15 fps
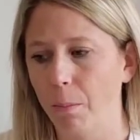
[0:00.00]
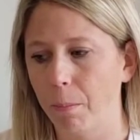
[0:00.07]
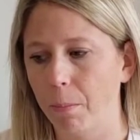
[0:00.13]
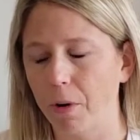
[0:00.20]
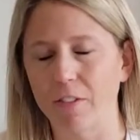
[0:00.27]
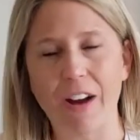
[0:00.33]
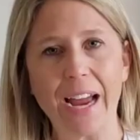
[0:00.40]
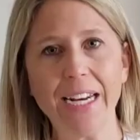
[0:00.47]

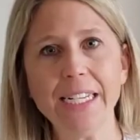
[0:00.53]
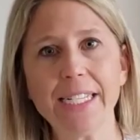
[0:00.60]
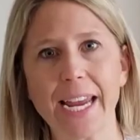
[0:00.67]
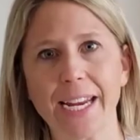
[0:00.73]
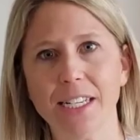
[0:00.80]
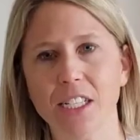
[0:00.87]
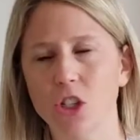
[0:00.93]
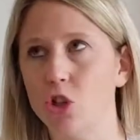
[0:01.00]
provide a
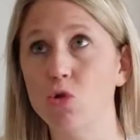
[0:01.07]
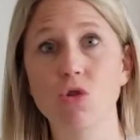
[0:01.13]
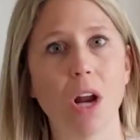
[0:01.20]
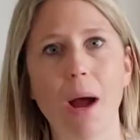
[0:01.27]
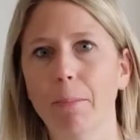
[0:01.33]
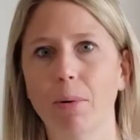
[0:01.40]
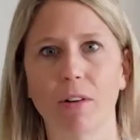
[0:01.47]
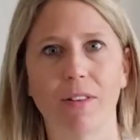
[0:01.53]
date. Do
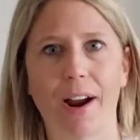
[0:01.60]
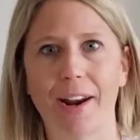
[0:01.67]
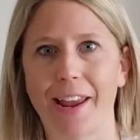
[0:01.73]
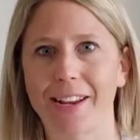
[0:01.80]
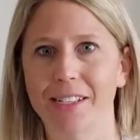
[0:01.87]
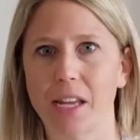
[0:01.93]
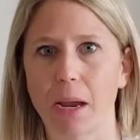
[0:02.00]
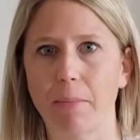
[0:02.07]
not provide
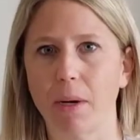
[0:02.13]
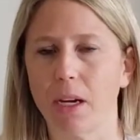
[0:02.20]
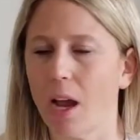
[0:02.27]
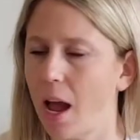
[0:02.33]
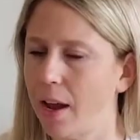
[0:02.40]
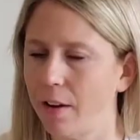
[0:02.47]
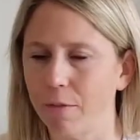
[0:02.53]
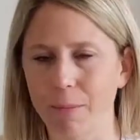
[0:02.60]
ASAP.
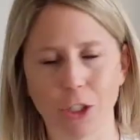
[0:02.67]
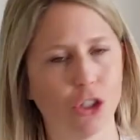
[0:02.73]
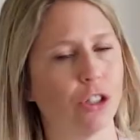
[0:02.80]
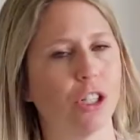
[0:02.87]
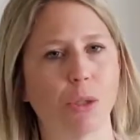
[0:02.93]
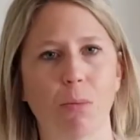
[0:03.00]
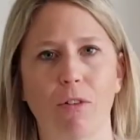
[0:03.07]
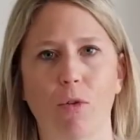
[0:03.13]
I have mentioned
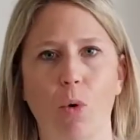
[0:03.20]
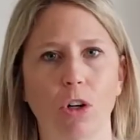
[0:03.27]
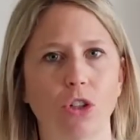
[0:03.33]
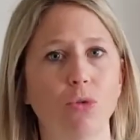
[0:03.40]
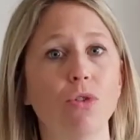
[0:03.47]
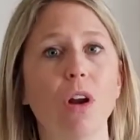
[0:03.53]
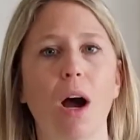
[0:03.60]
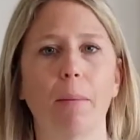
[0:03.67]
this before.
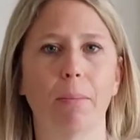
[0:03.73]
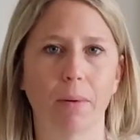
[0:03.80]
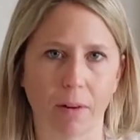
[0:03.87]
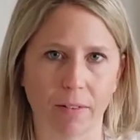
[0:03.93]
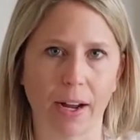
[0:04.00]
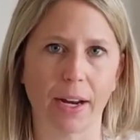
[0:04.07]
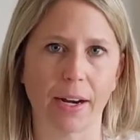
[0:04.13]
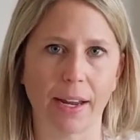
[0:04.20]
Do not
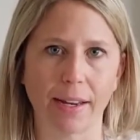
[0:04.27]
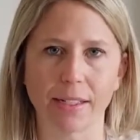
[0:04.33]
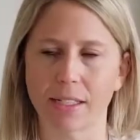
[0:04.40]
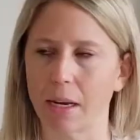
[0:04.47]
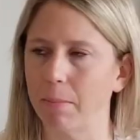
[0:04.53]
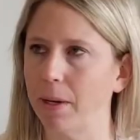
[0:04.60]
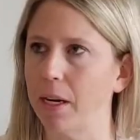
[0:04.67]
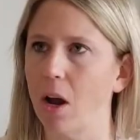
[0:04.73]
provide
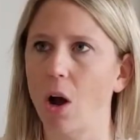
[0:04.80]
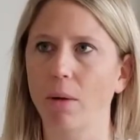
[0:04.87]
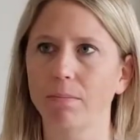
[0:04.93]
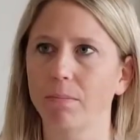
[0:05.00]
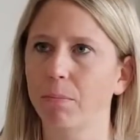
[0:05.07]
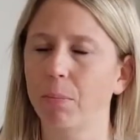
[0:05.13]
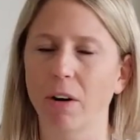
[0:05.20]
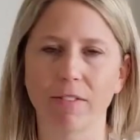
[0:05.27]
ASAP.
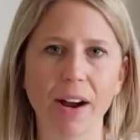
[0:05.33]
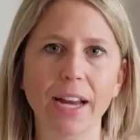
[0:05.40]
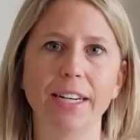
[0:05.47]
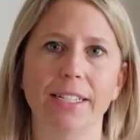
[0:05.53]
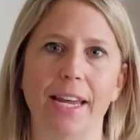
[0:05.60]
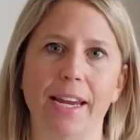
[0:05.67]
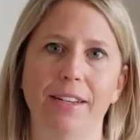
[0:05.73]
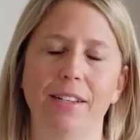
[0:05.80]
Provide a
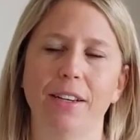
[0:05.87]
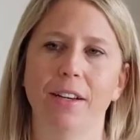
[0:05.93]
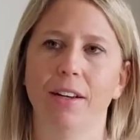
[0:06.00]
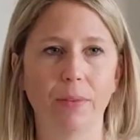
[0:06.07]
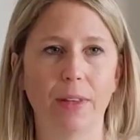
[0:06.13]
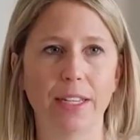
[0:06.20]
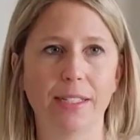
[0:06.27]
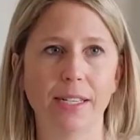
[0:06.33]
date.
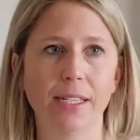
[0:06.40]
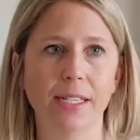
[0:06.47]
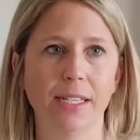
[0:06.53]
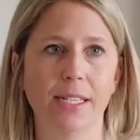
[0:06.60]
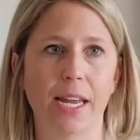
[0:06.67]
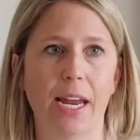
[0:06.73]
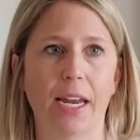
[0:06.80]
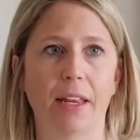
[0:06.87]
This isn't
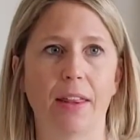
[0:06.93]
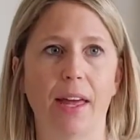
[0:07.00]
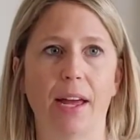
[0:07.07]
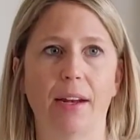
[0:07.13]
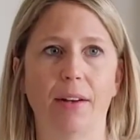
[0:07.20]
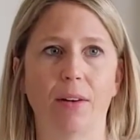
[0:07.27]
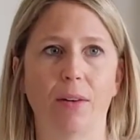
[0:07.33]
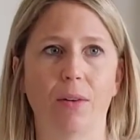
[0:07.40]
saying
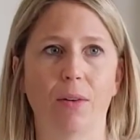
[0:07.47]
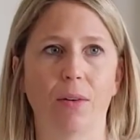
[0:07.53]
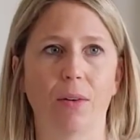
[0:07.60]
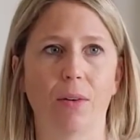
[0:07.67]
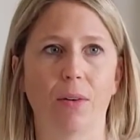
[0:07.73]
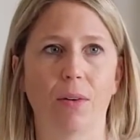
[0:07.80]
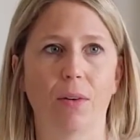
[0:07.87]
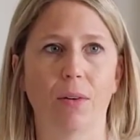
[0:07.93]
that
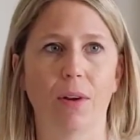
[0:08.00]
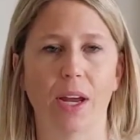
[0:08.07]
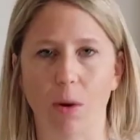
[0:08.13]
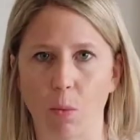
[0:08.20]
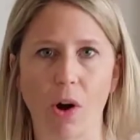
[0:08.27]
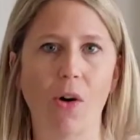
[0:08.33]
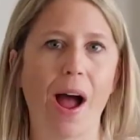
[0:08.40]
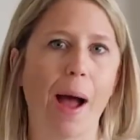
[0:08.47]
it
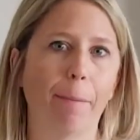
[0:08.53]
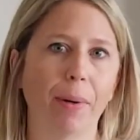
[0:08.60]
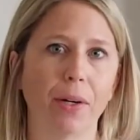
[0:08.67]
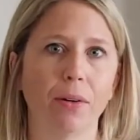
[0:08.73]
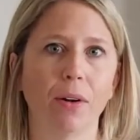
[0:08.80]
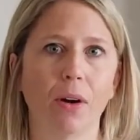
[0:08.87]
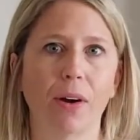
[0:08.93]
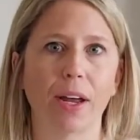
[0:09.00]
will happen.
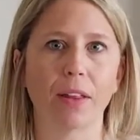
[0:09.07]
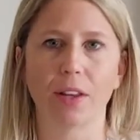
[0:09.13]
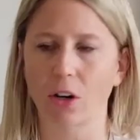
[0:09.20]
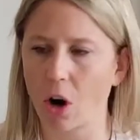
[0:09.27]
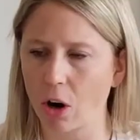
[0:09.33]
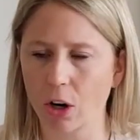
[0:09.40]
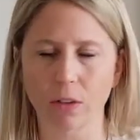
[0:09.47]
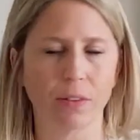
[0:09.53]
Okay, there
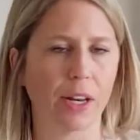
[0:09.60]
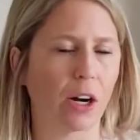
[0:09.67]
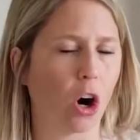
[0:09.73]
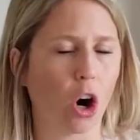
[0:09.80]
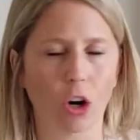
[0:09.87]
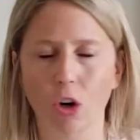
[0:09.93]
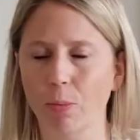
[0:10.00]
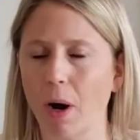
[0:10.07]

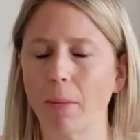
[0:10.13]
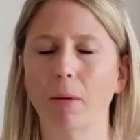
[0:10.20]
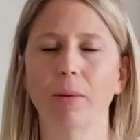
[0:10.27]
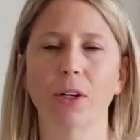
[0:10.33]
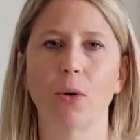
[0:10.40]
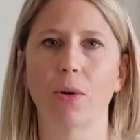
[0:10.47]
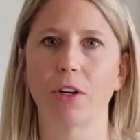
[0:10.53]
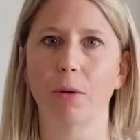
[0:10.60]
are probably
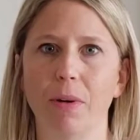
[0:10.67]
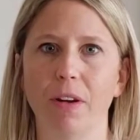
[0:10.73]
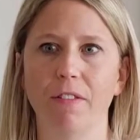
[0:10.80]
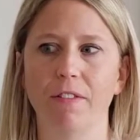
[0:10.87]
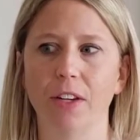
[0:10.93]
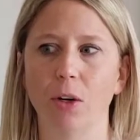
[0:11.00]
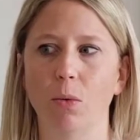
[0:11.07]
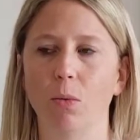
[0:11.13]
going a
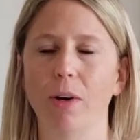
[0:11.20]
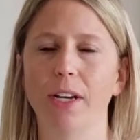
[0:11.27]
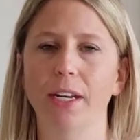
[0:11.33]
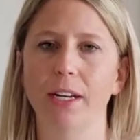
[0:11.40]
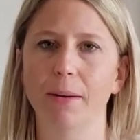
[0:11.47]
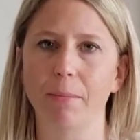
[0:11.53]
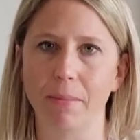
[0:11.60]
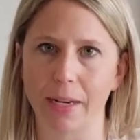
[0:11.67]
few. We
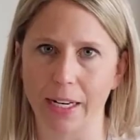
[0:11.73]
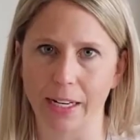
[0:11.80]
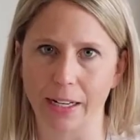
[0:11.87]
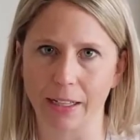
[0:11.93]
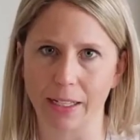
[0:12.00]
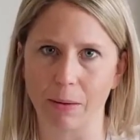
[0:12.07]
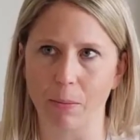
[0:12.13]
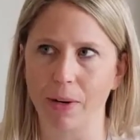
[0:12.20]
need it
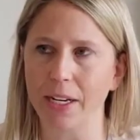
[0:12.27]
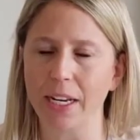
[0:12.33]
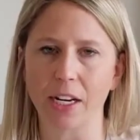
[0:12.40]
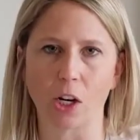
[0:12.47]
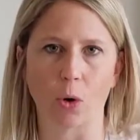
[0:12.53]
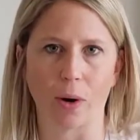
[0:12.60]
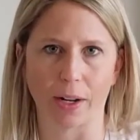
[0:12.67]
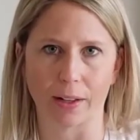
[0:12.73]
immediately. We need
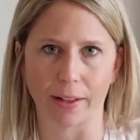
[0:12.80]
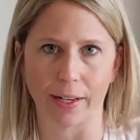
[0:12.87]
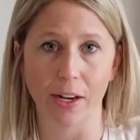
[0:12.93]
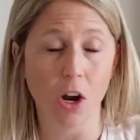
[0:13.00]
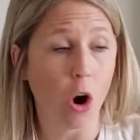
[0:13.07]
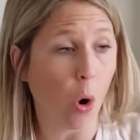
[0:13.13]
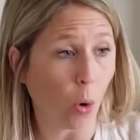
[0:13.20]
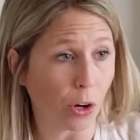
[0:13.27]
it quickly.
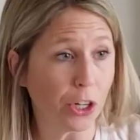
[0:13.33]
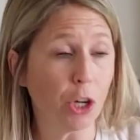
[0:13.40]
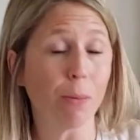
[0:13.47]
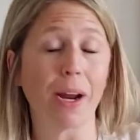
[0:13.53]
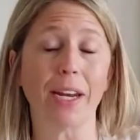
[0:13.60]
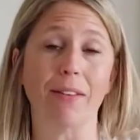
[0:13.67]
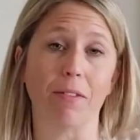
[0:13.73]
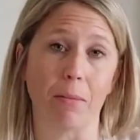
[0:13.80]
Or you
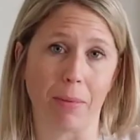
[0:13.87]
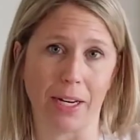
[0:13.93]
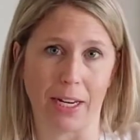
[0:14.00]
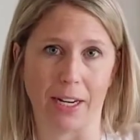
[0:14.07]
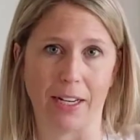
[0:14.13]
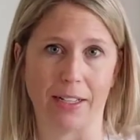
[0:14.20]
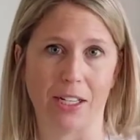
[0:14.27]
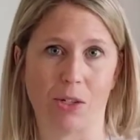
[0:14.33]
might even be
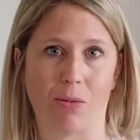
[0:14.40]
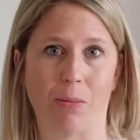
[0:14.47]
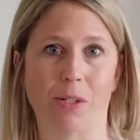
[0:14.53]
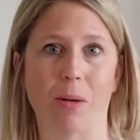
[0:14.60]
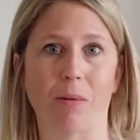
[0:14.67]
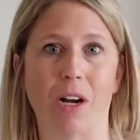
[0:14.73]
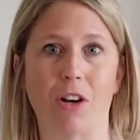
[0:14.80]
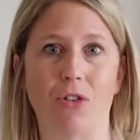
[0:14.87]
getting this from
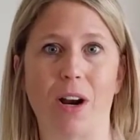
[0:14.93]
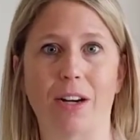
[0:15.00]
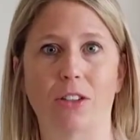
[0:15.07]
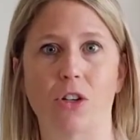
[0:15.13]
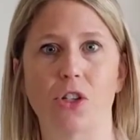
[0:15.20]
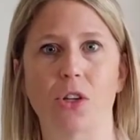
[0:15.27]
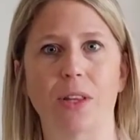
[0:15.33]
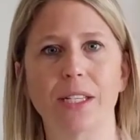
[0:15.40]

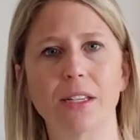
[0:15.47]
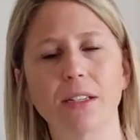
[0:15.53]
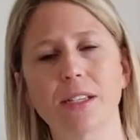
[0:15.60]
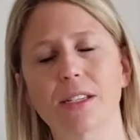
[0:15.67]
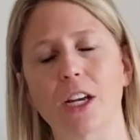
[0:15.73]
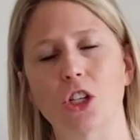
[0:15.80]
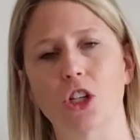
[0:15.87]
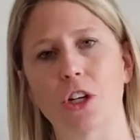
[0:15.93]
subcontractors. So that's a
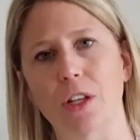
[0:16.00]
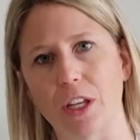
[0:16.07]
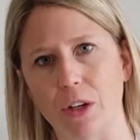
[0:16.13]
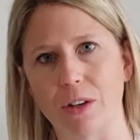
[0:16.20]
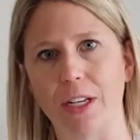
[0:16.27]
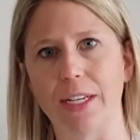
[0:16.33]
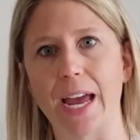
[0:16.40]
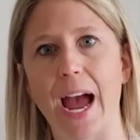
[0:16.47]
discussion that you
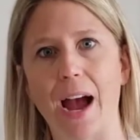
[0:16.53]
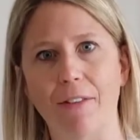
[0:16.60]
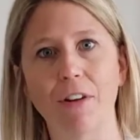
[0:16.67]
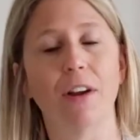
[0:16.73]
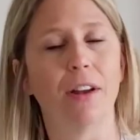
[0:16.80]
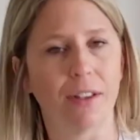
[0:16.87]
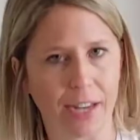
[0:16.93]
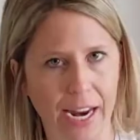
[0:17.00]
need to have.
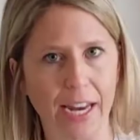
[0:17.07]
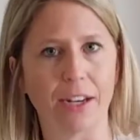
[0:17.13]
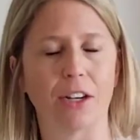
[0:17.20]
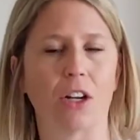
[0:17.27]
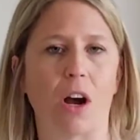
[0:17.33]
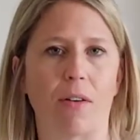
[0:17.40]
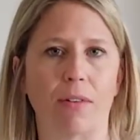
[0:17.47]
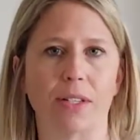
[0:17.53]
Candid
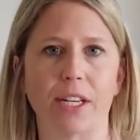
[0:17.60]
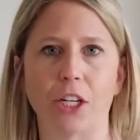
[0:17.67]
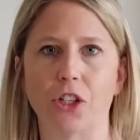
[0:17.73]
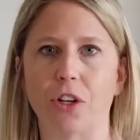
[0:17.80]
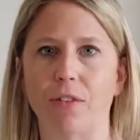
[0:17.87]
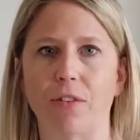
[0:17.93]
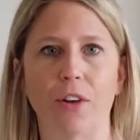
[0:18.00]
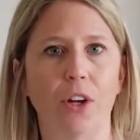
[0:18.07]

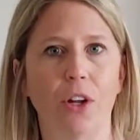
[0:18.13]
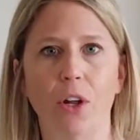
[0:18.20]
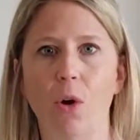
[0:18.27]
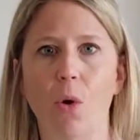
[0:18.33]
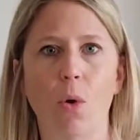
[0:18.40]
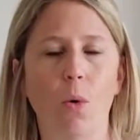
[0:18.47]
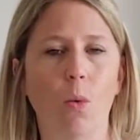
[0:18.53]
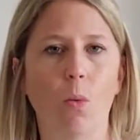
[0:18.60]
conversation of,
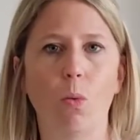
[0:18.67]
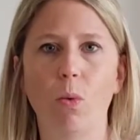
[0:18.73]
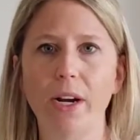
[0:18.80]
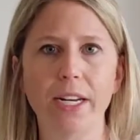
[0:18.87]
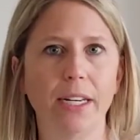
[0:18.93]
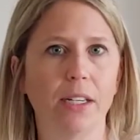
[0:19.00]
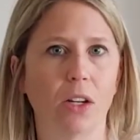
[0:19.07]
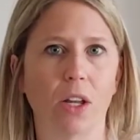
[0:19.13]
we
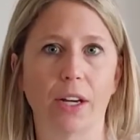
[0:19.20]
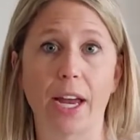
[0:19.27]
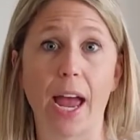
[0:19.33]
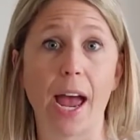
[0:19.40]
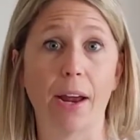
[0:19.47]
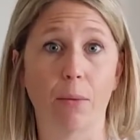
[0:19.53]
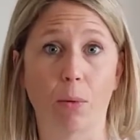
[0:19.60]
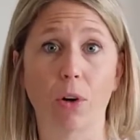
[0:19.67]
need to look
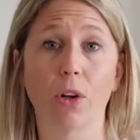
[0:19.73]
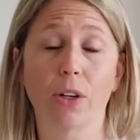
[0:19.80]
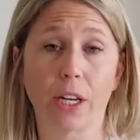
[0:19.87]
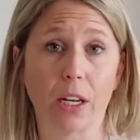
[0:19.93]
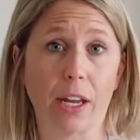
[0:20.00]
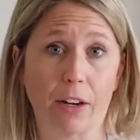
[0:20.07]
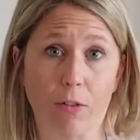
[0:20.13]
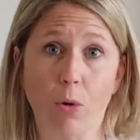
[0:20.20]
ahead. We're looking
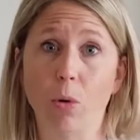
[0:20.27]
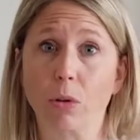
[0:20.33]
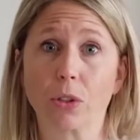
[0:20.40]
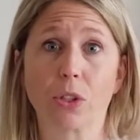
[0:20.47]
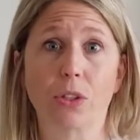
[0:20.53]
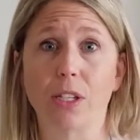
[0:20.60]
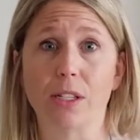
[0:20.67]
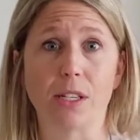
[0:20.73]
like
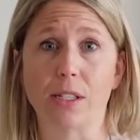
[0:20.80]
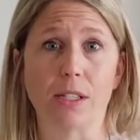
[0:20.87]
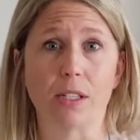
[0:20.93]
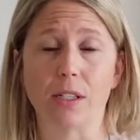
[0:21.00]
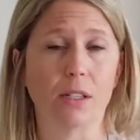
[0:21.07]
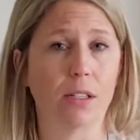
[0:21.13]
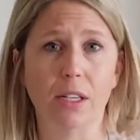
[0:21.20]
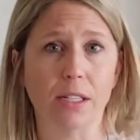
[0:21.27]
fools. This
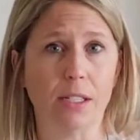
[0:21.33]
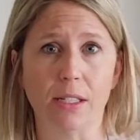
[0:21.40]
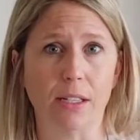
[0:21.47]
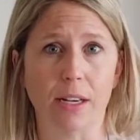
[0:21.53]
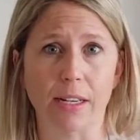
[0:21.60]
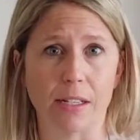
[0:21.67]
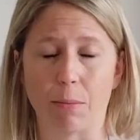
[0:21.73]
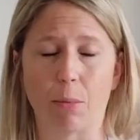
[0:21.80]

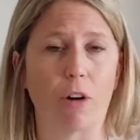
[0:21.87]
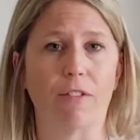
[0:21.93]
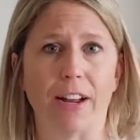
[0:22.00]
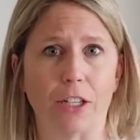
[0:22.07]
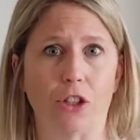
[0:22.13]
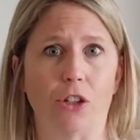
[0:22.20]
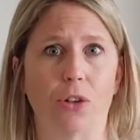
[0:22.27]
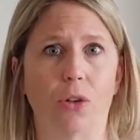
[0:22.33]
isn't
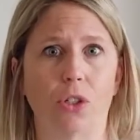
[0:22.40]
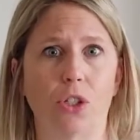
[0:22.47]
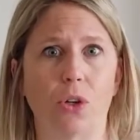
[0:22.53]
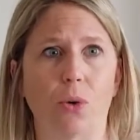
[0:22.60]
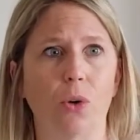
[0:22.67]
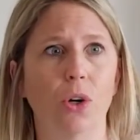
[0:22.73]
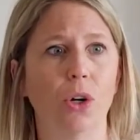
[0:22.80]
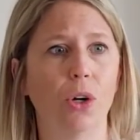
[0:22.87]
professional. So